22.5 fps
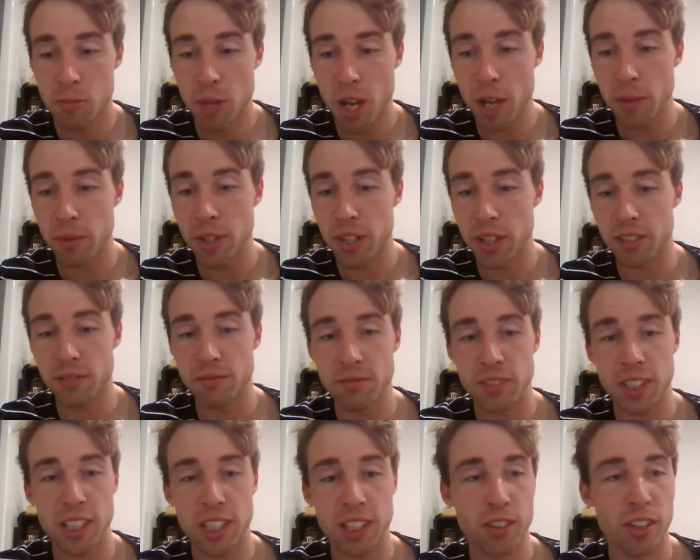maybe it
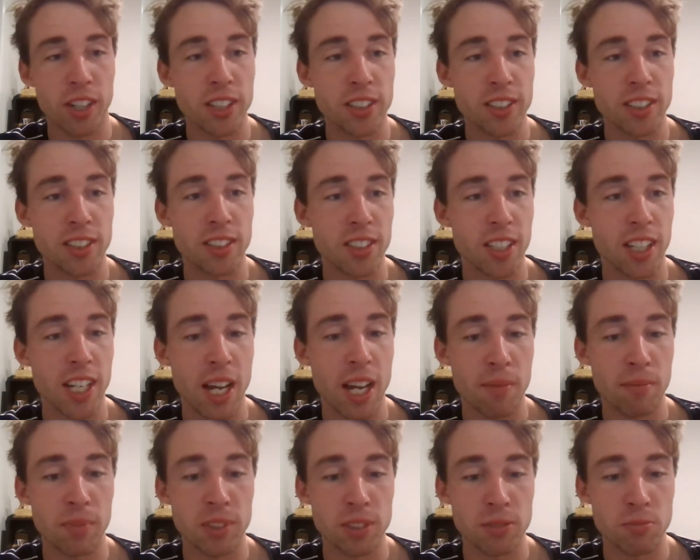increases the
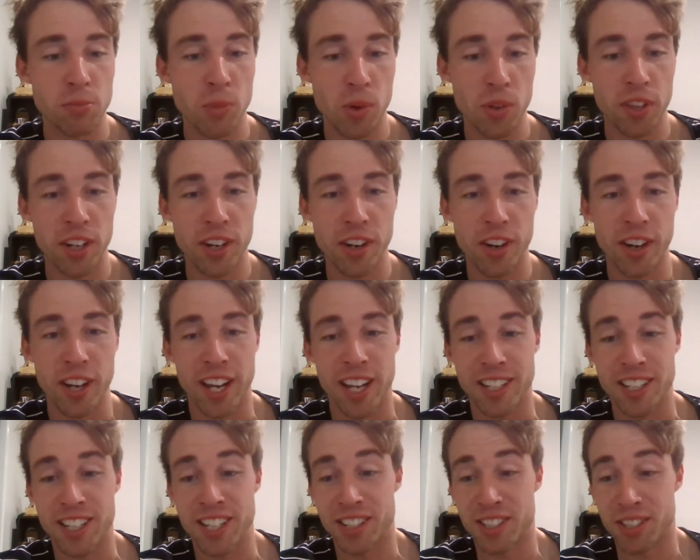numbers more than I
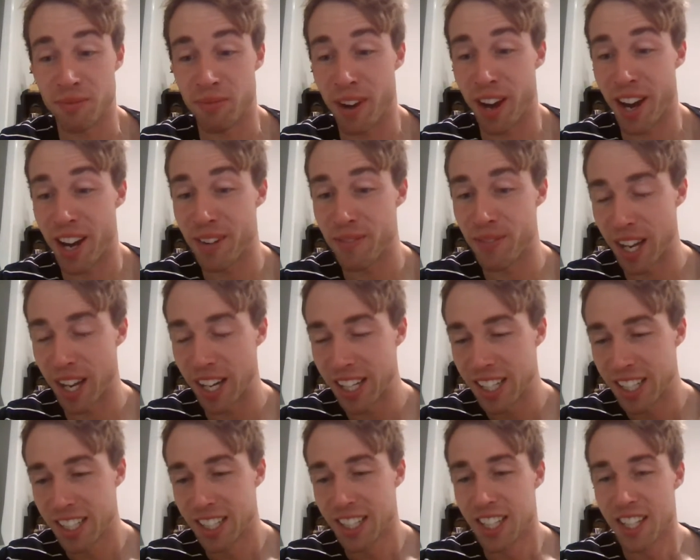anticipated.
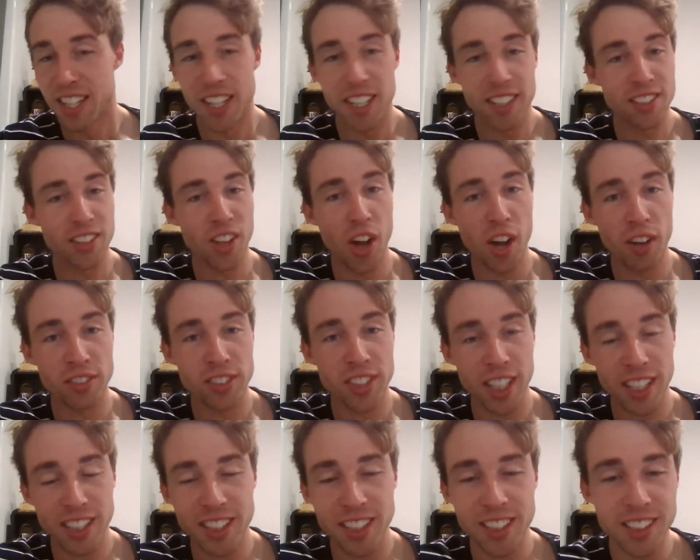But these live
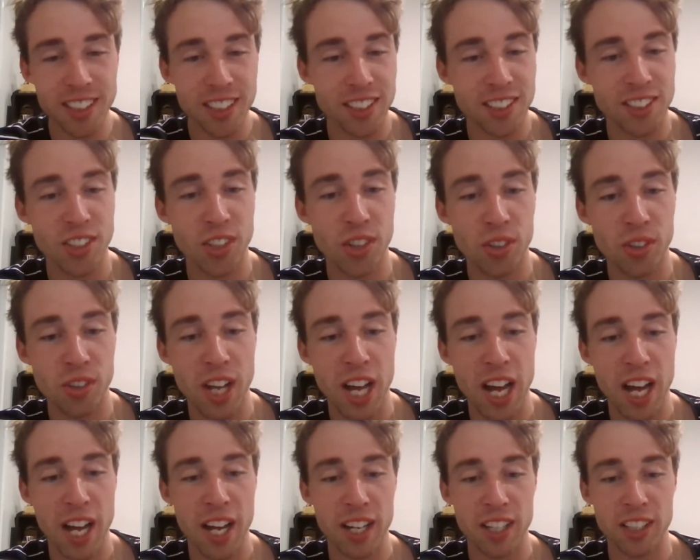sessions, it's all
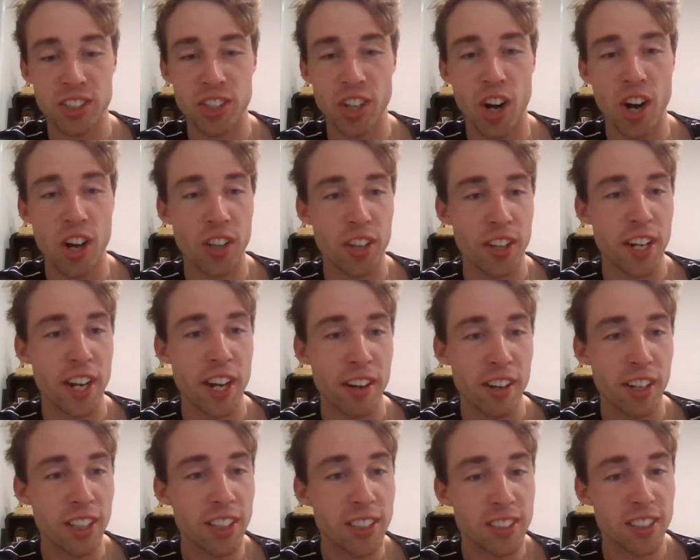trial and
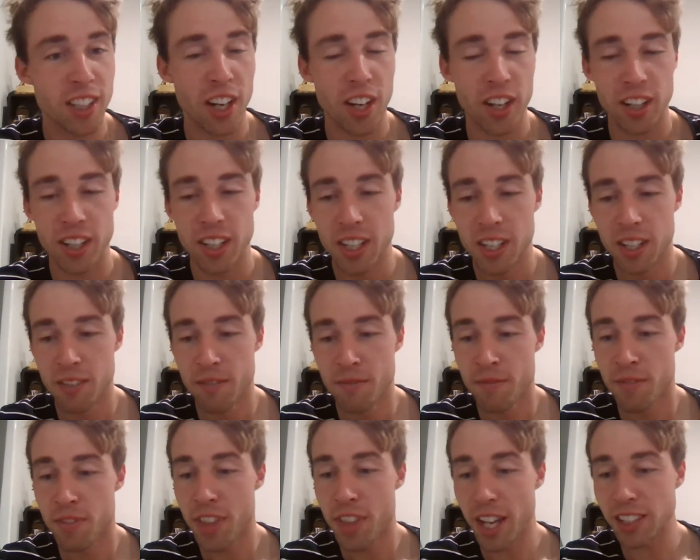error. So
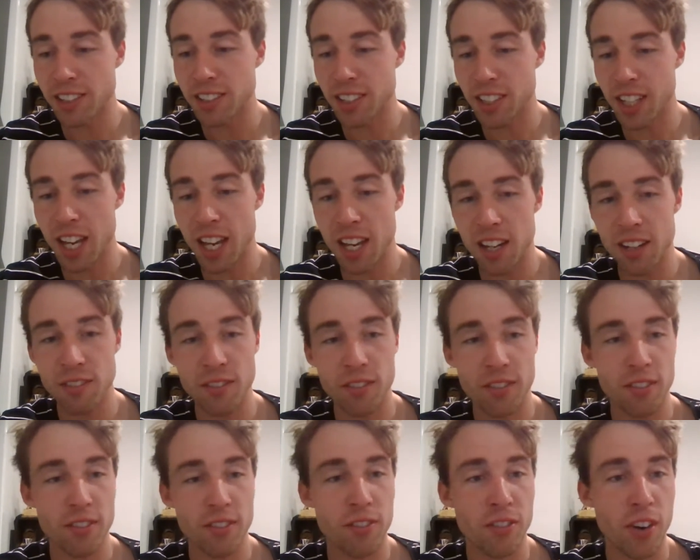thanks
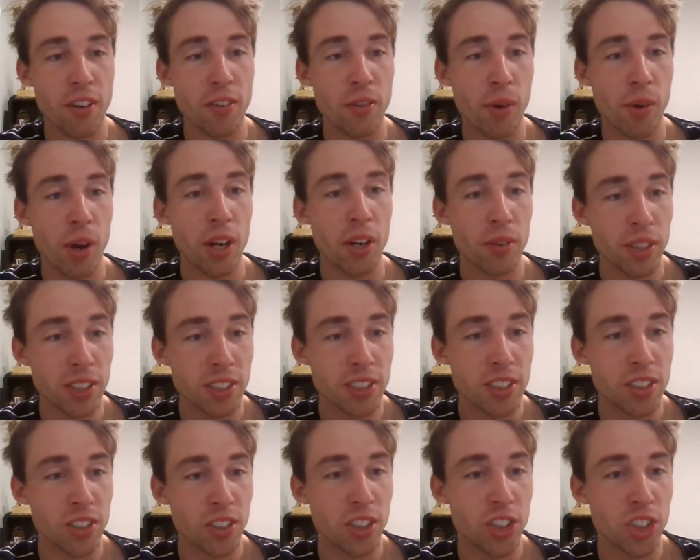again for everyone who
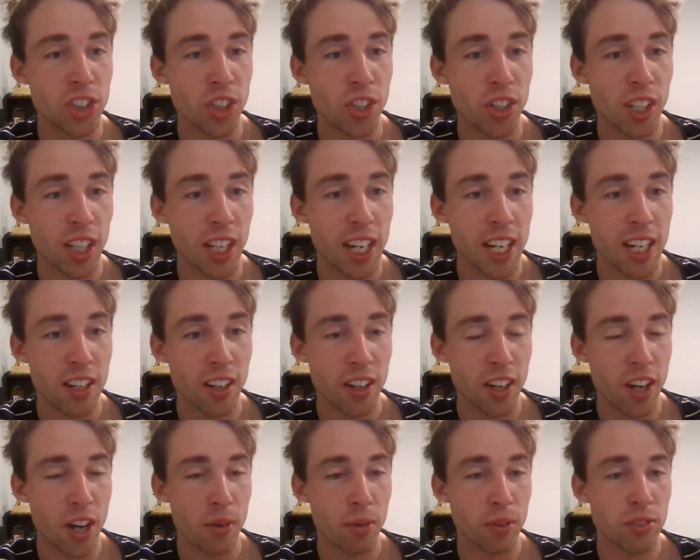is sort of tuning in.
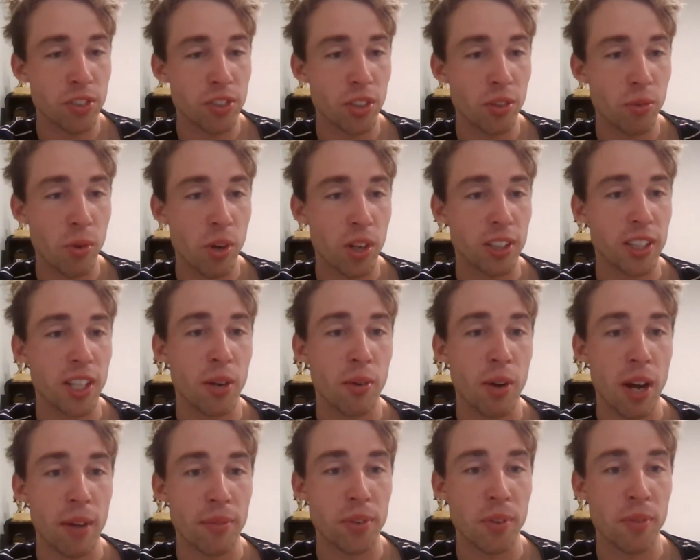I know we've sort of worked
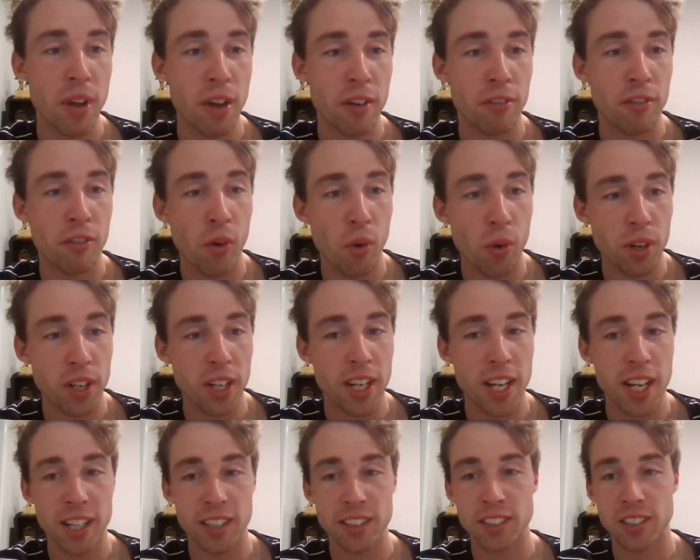our way up to about
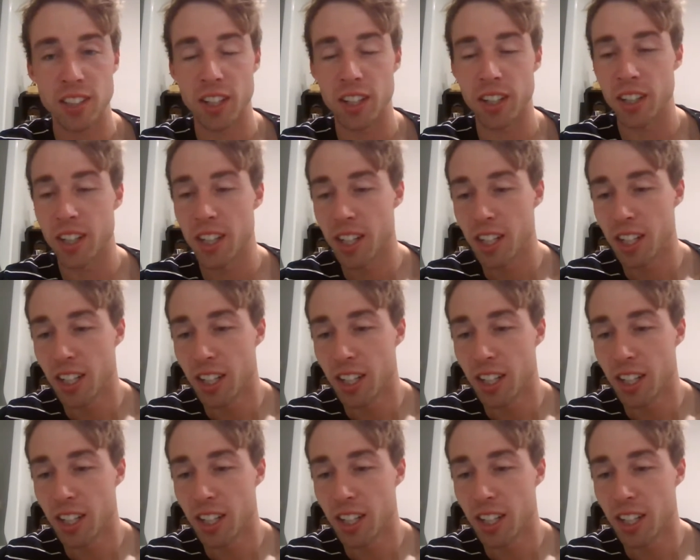40 now, so